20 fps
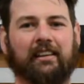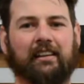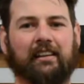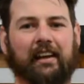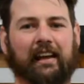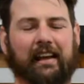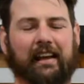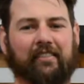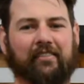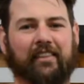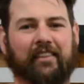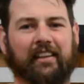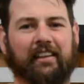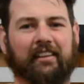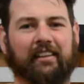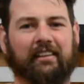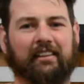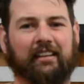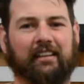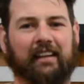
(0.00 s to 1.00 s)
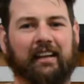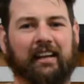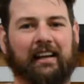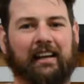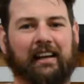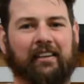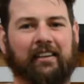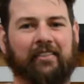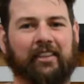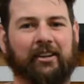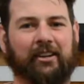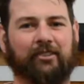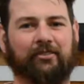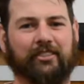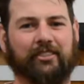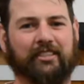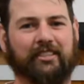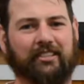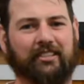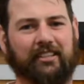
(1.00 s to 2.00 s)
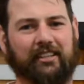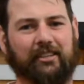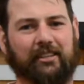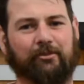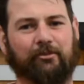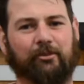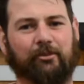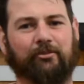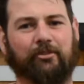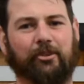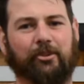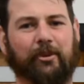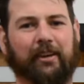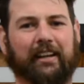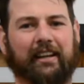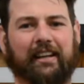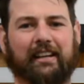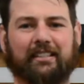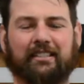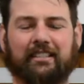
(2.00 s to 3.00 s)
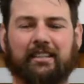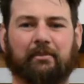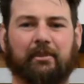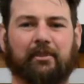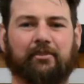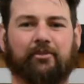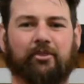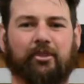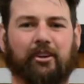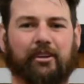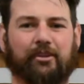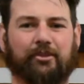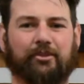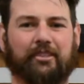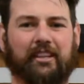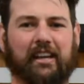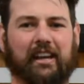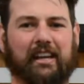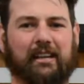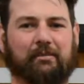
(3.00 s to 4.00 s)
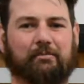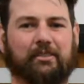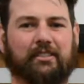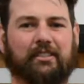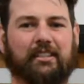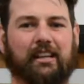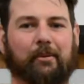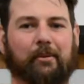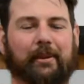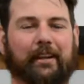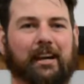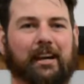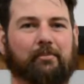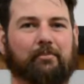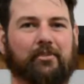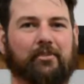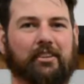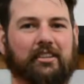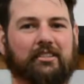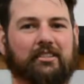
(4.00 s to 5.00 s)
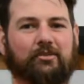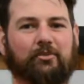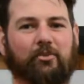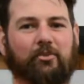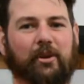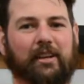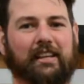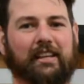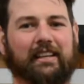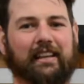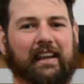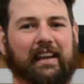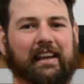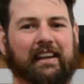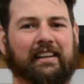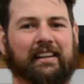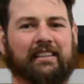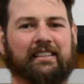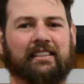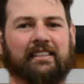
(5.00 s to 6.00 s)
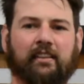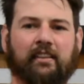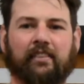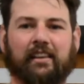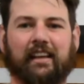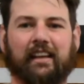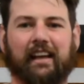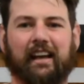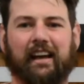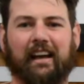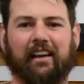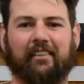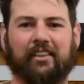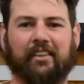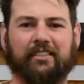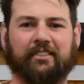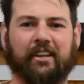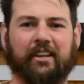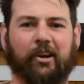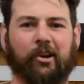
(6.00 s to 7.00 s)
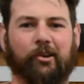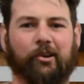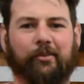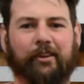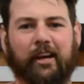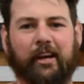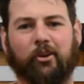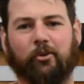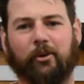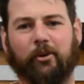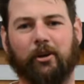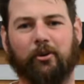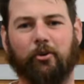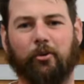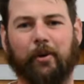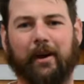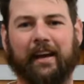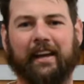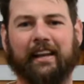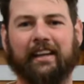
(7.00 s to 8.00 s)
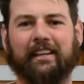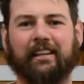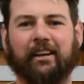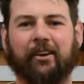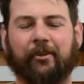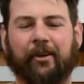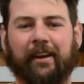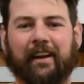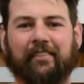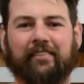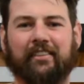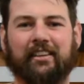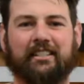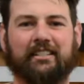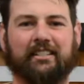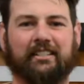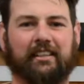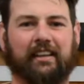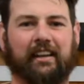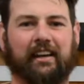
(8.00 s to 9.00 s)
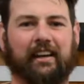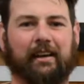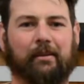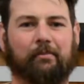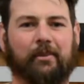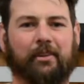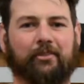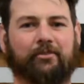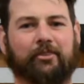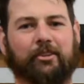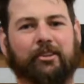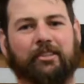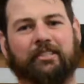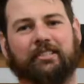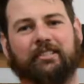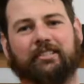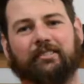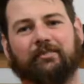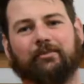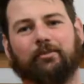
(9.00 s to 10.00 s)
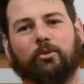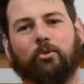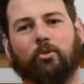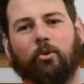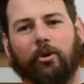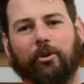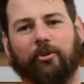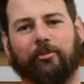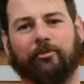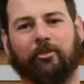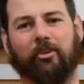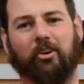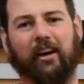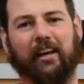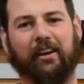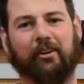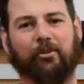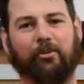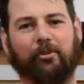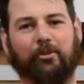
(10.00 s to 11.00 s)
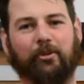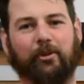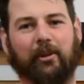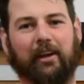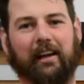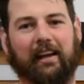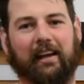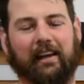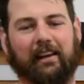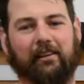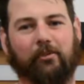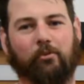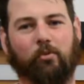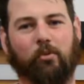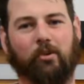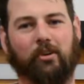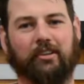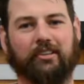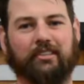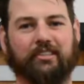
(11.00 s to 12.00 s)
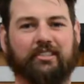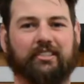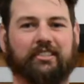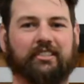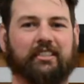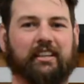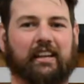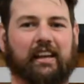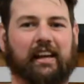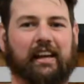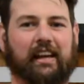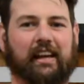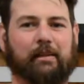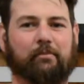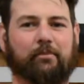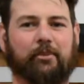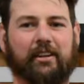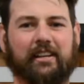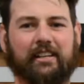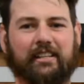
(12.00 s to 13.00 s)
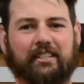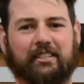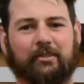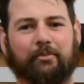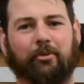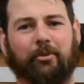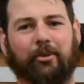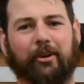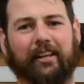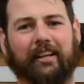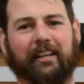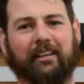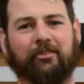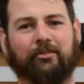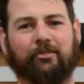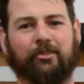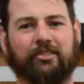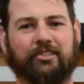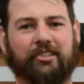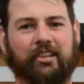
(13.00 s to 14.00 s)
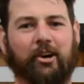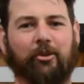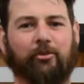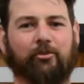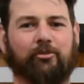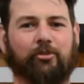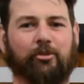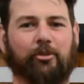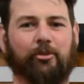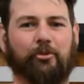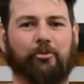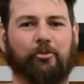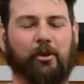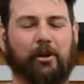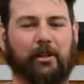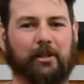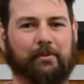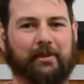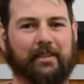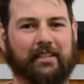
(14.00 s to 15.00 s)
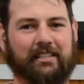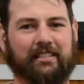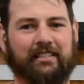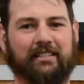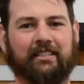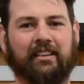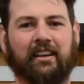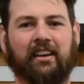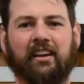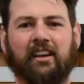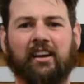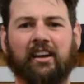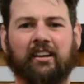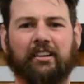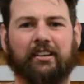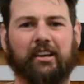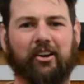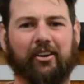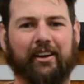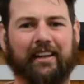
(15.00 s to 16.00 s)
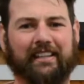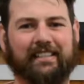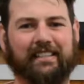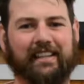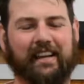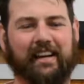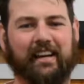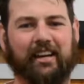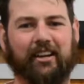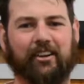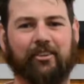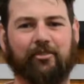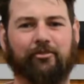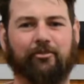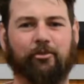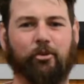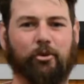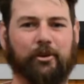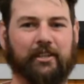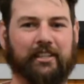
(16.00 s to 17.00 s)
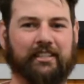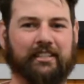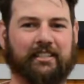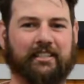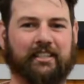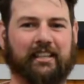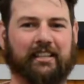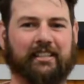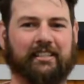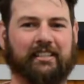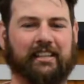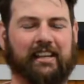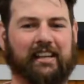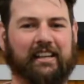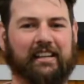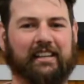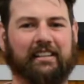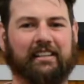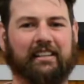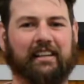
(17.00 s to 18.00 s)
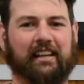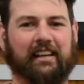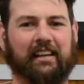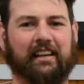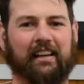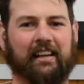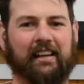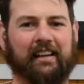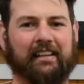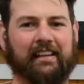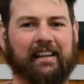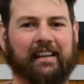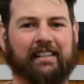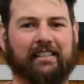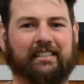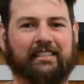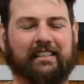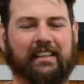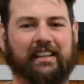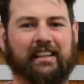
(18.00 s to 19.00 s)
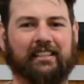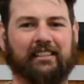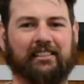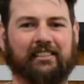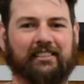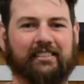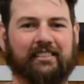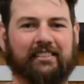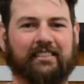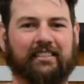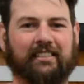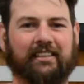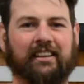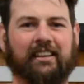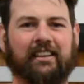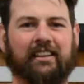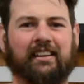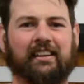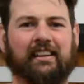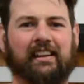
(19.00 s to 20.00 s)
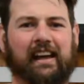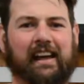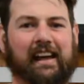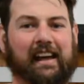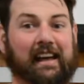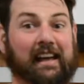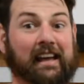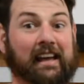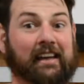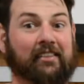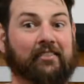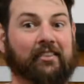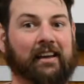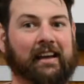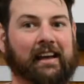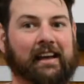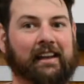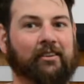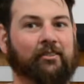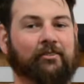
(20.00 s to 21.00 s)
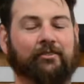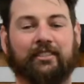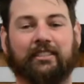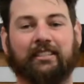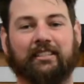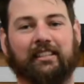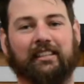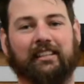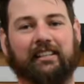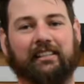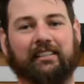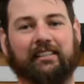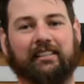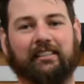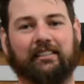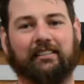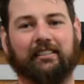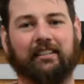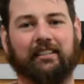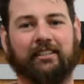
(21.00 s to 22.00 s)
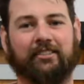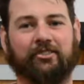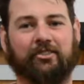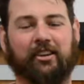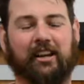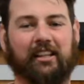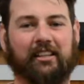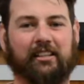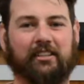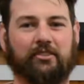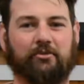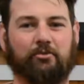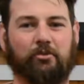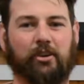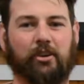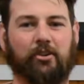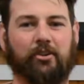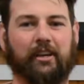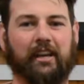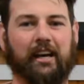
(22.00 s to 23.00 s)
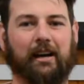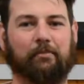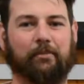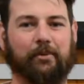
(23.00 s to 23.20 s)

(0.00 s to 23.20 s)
and then obviously reviewing our semi-finals games coming up this weekend. There's no real way around this. The first quarterfinal was a pretty disappointing result for the Wallabies, going down 40-16 against England, and obviously Australia's World Cup